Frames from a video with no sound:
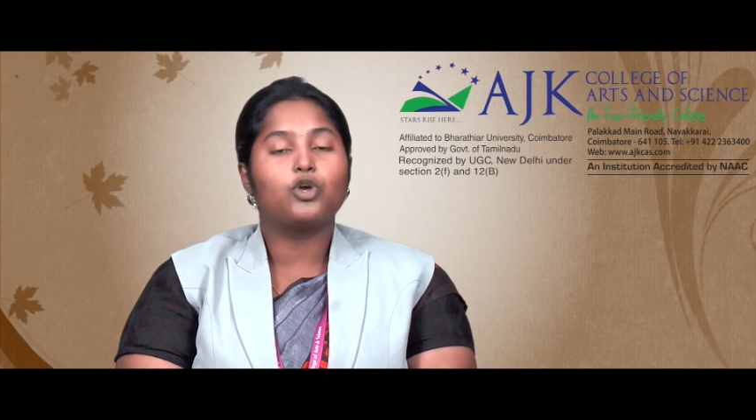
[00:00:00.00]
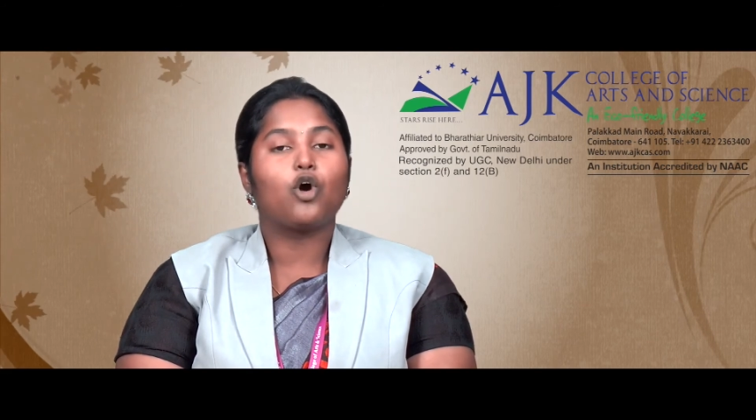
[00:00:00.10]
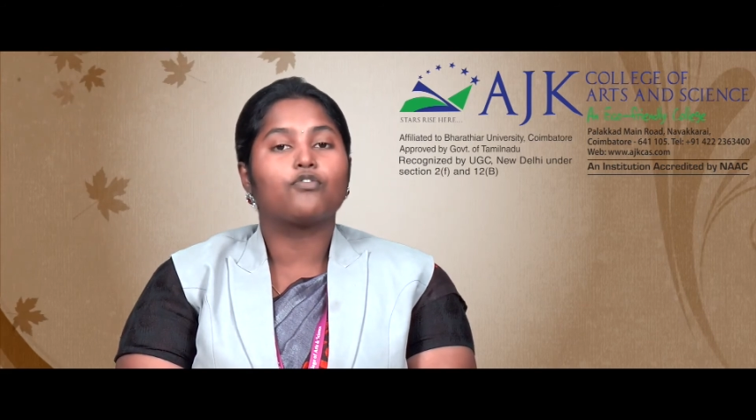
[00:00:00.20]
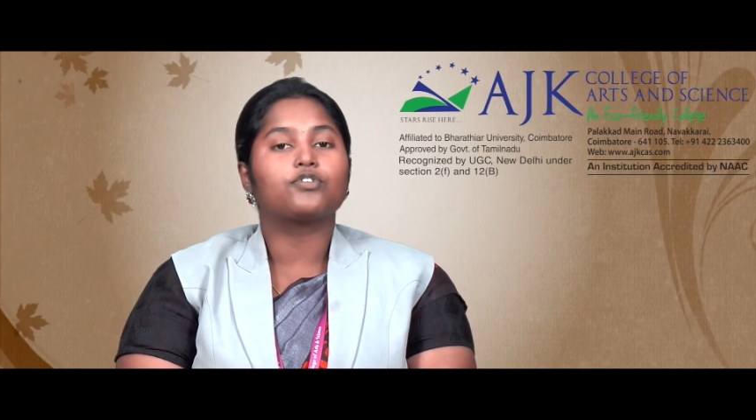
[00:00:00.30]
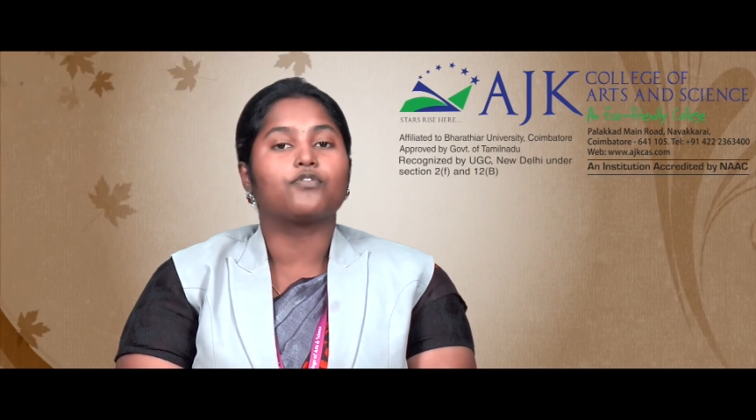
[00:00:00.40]

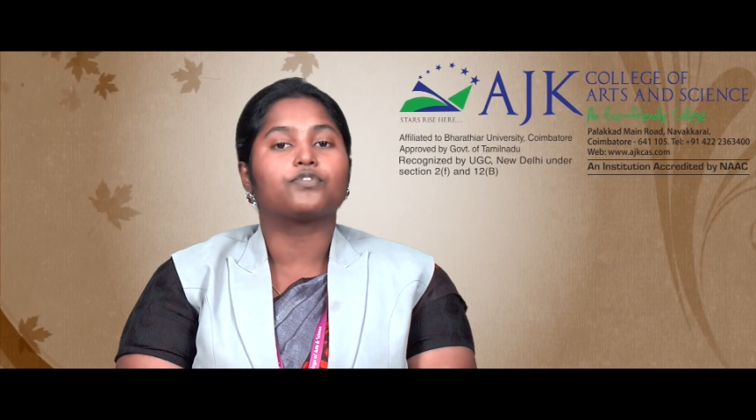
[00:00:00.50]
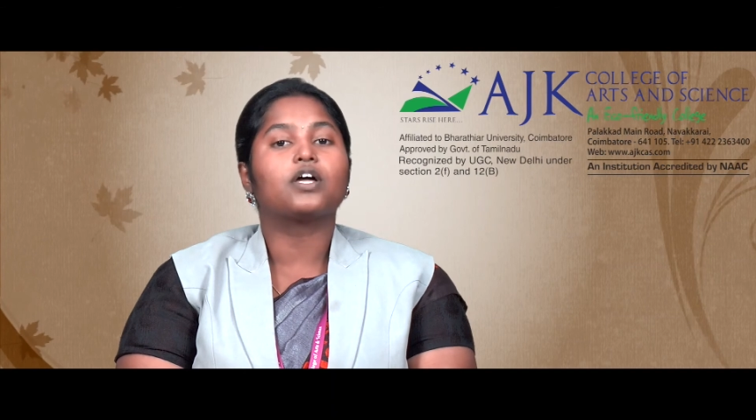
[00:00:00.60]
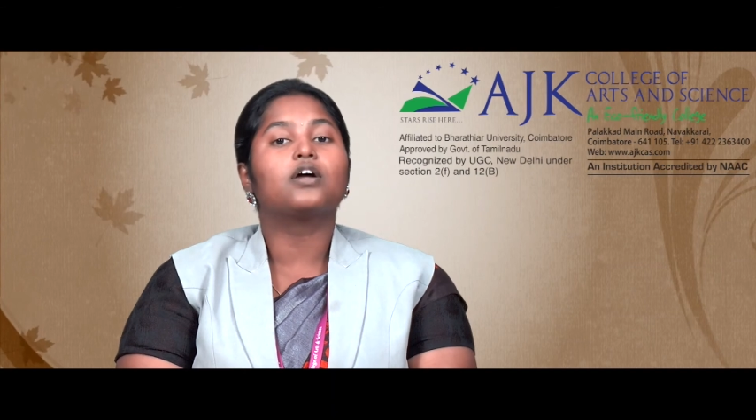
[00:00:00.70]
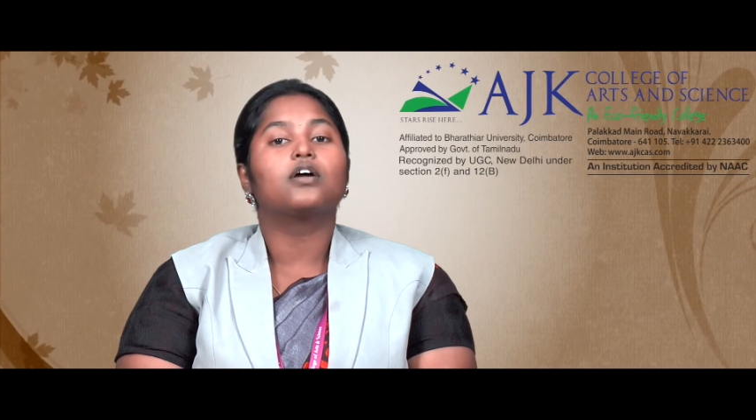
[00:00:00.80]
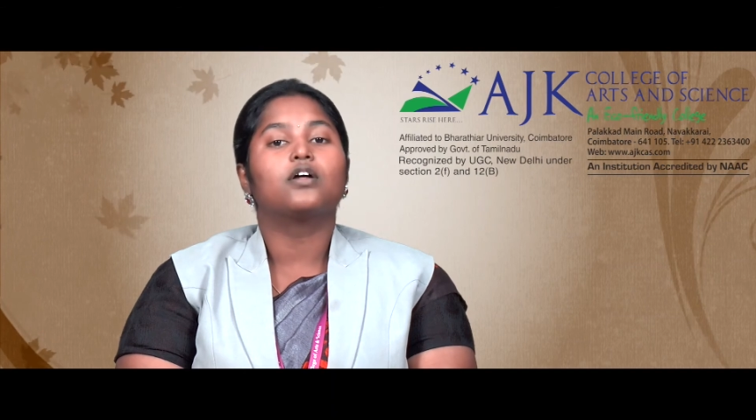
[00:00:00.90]
because of
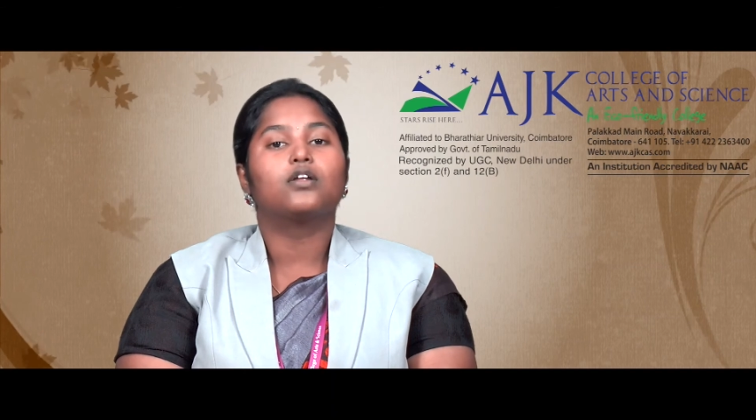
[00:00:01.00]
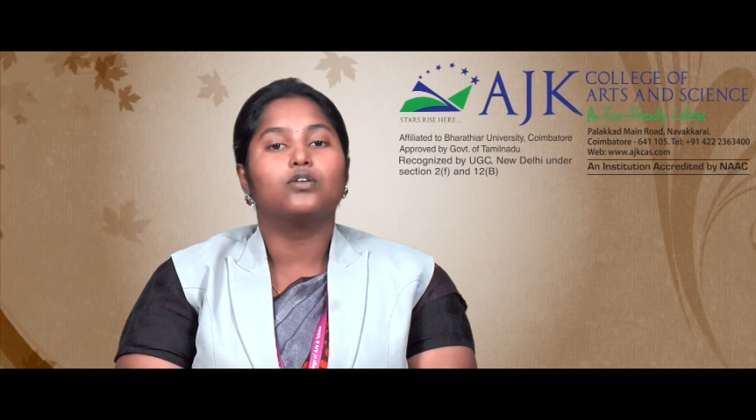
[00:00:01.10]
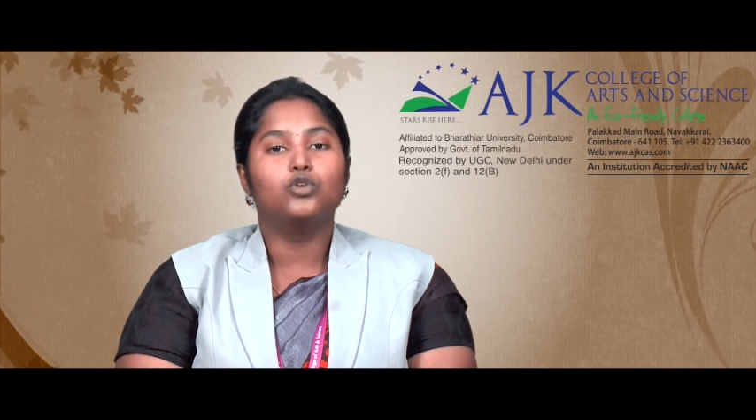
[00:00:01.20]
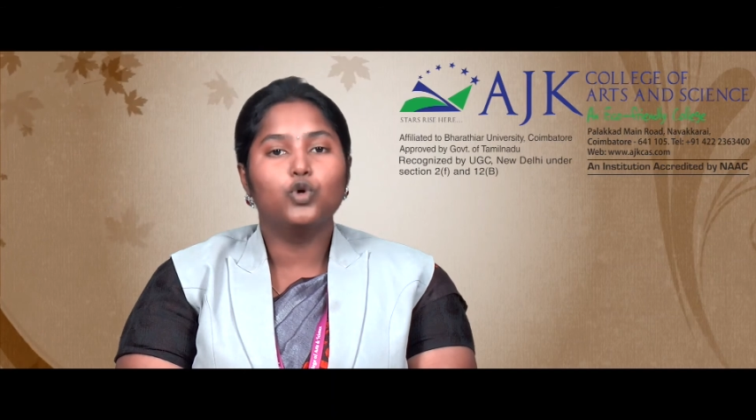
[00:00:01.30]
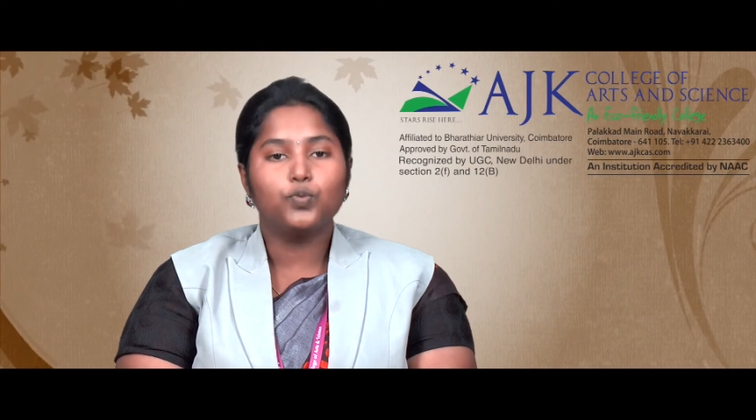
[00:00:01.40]
the
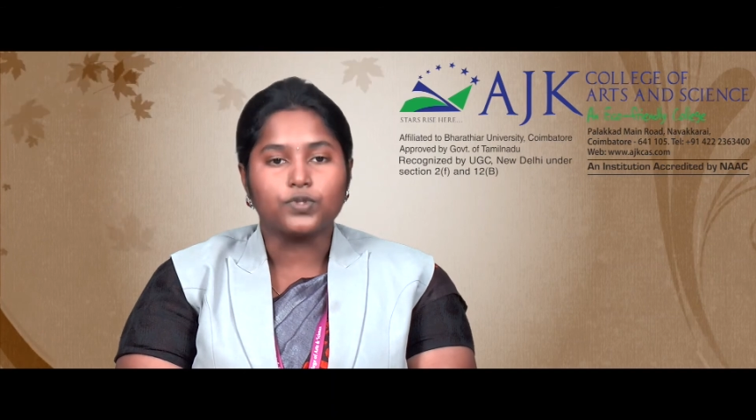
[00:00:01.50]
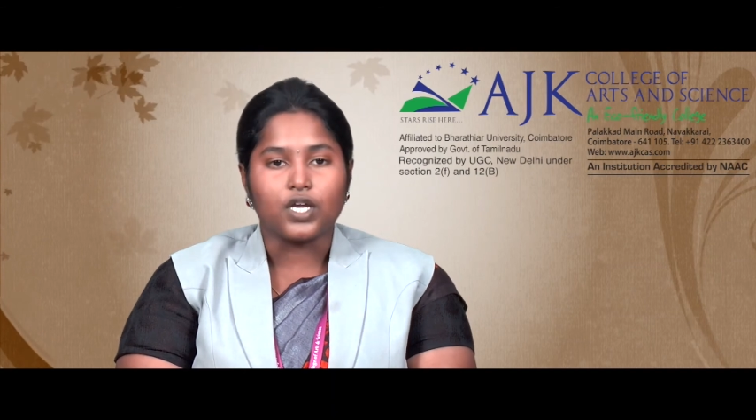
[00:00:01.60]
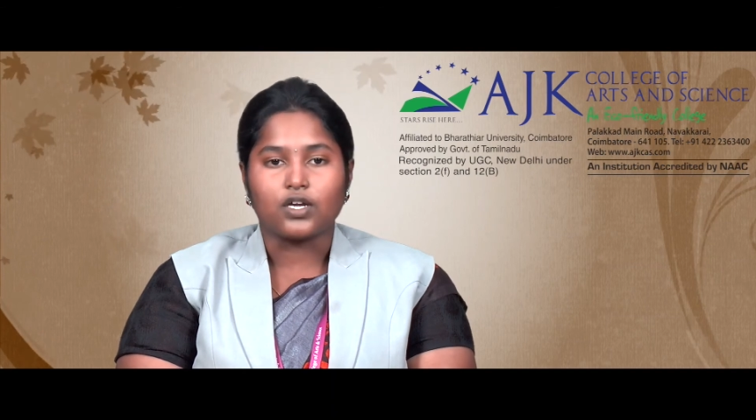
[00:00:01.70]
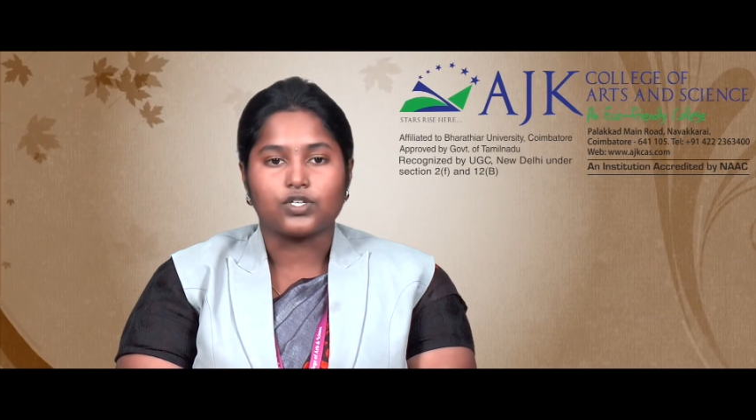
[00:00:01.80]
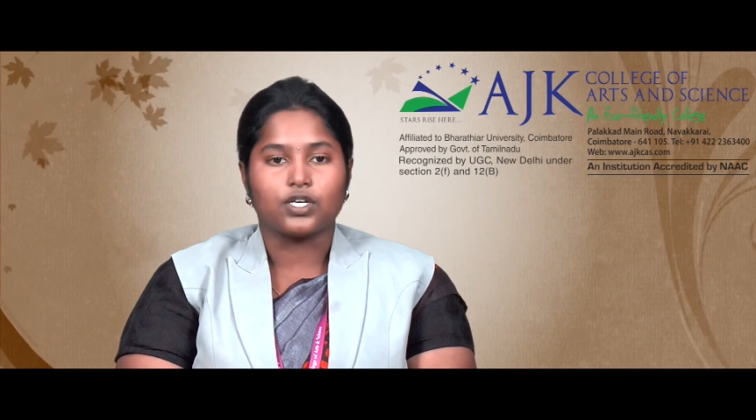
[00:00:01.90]
loop
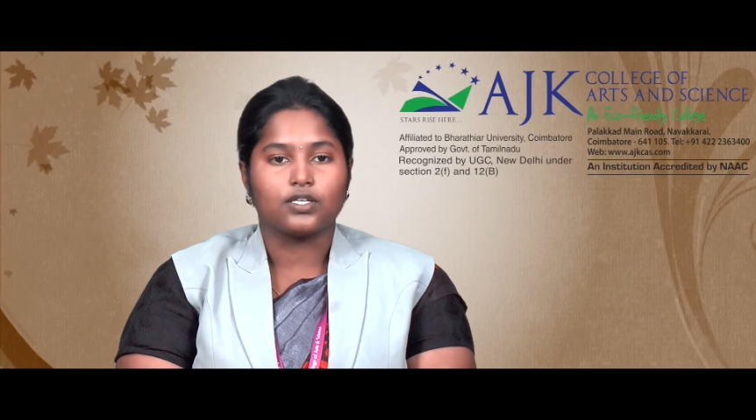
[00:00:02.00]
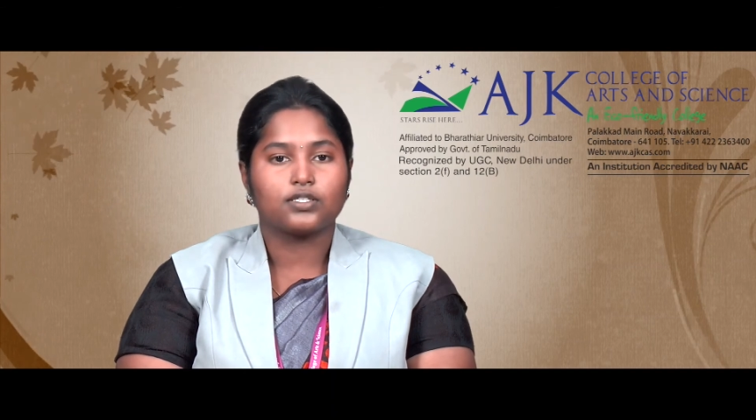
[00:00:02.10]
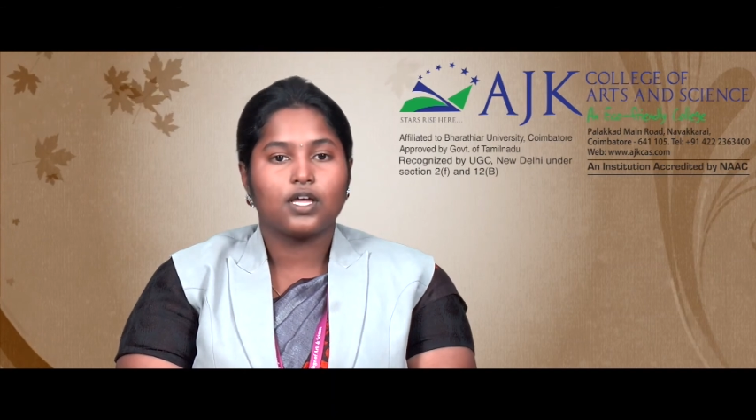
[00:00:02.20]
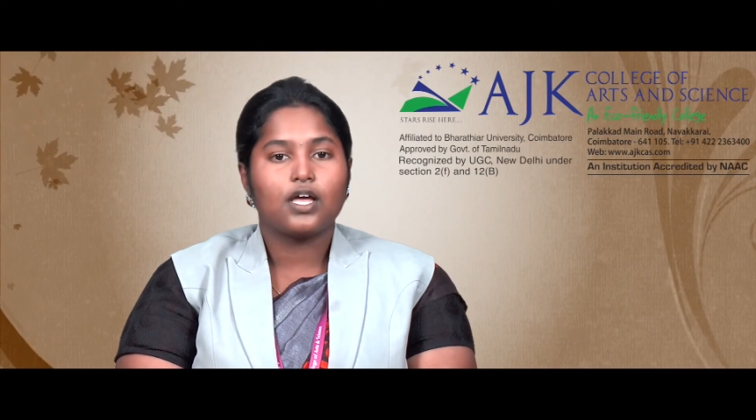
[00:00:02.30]
structures.